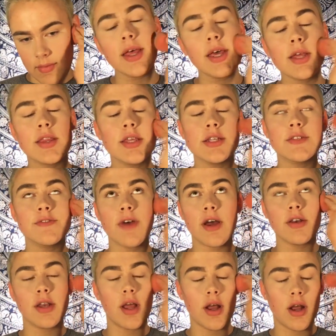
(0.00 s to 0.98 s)
Like this
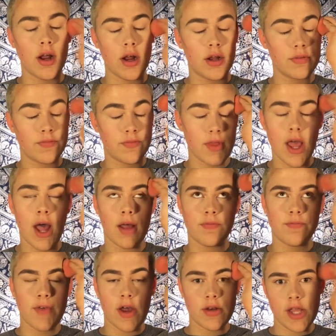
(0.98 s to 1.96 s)

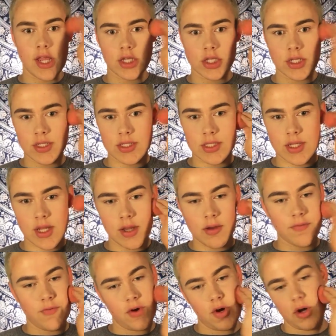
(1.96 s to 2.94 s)
foundation stick
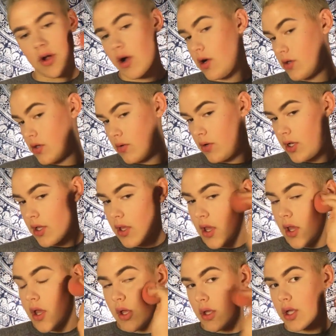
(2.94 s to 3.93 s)
for contouring,
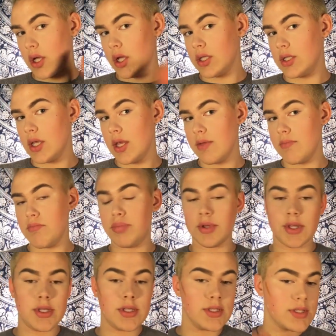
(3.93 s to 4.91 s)
because it
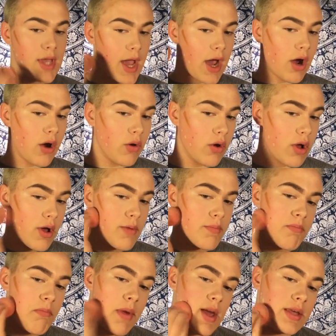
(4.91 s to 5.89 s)
blends out
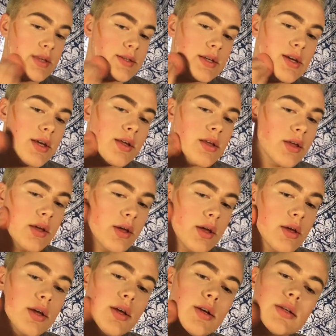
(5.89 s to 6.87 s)
amazing.
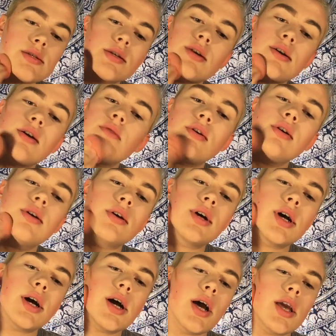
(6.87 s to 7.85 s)
So
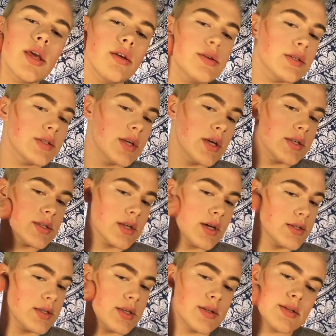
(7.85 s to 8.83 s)
I use this
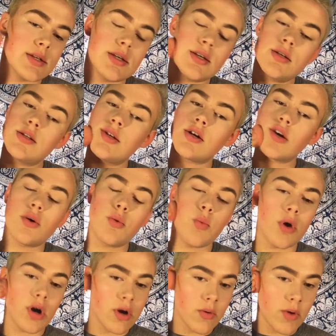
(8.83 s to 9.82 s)
because it's easier to
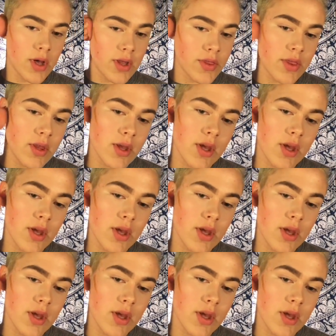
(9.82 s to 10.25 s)
work with,